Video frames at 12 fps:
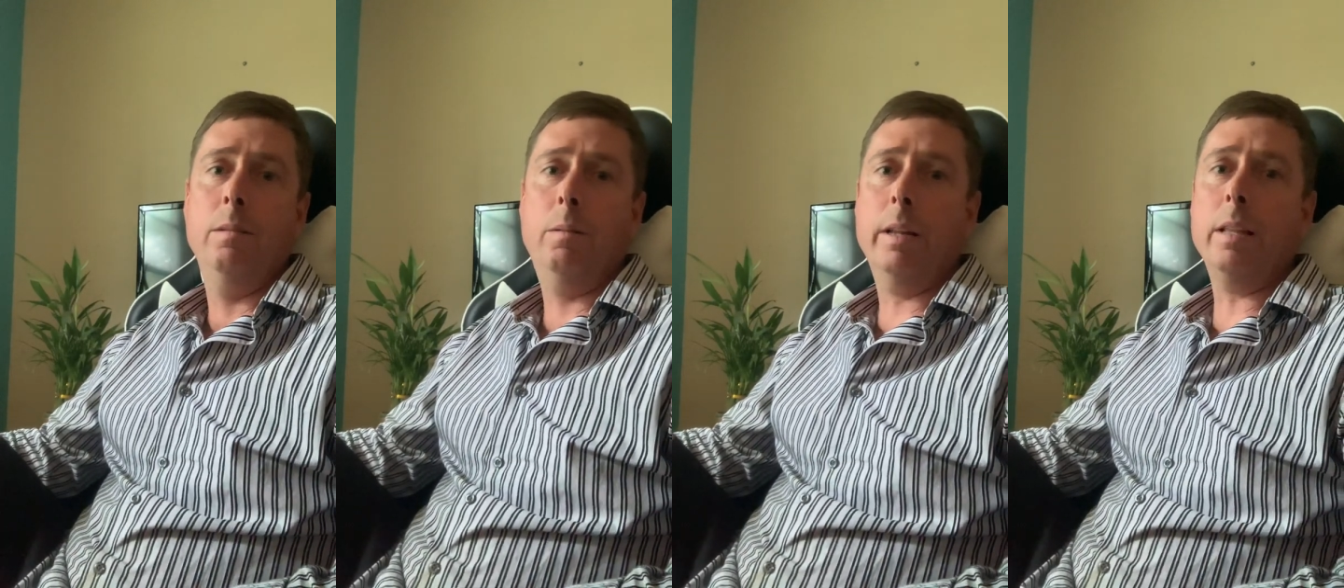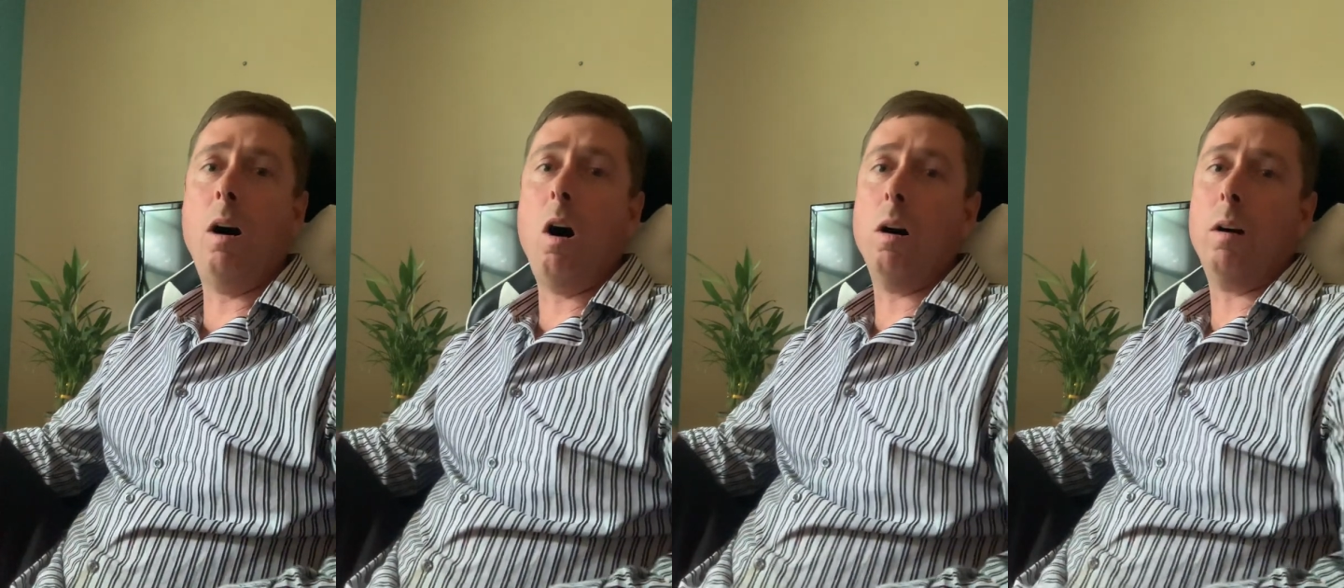
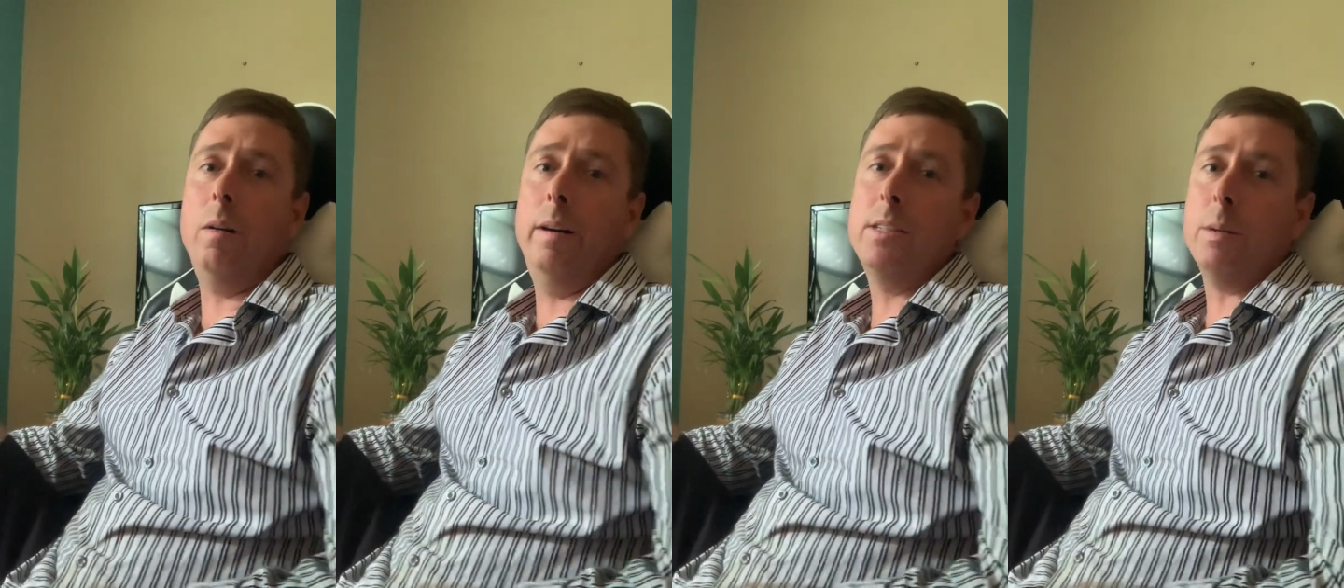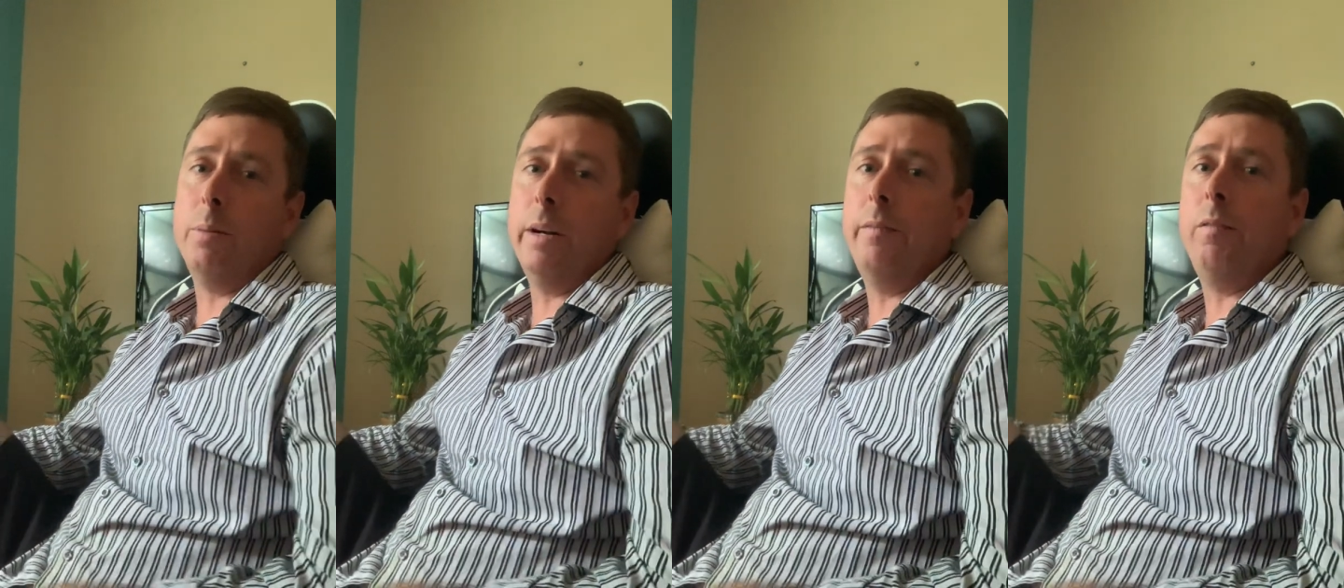altcoins. They're
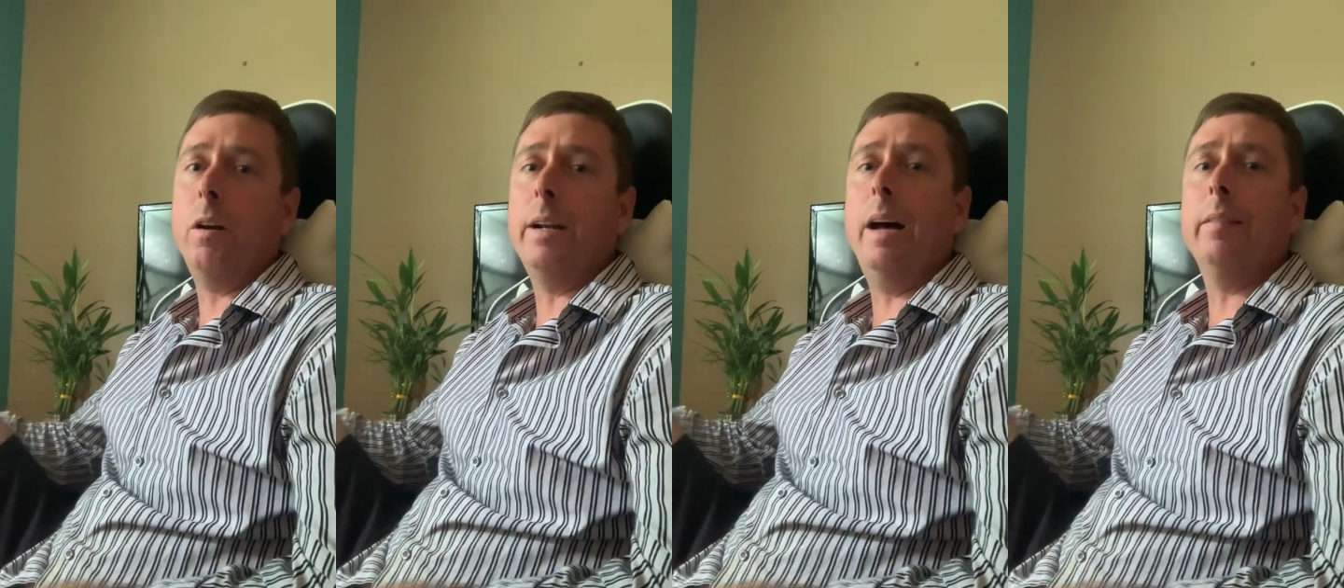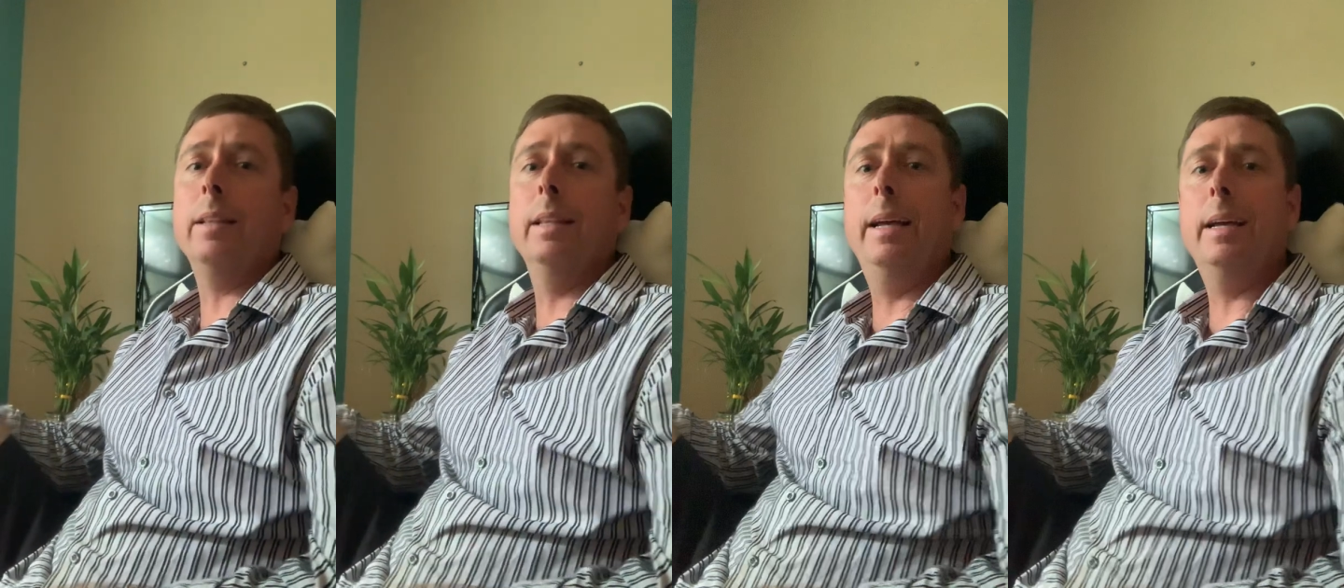pretty far down
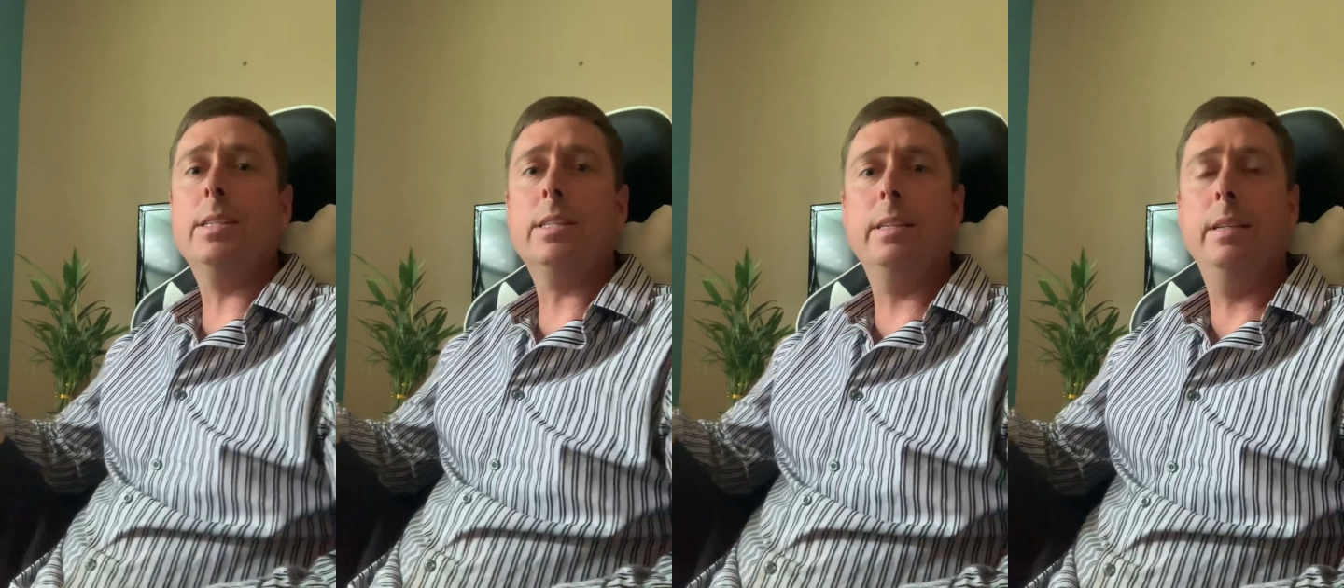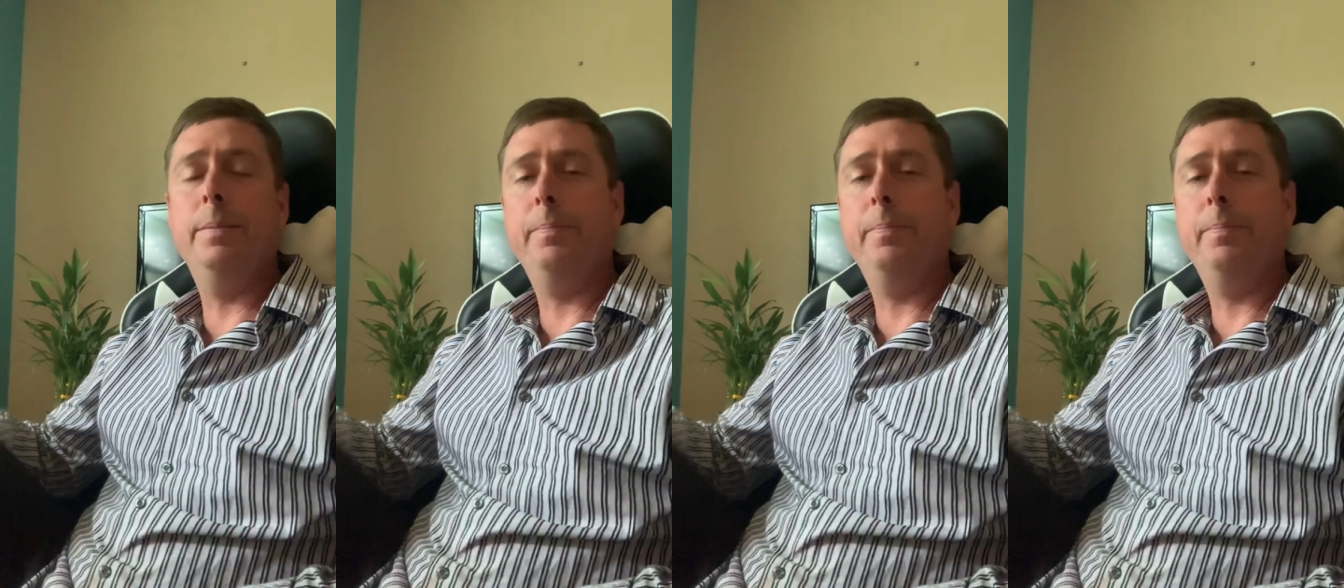the list.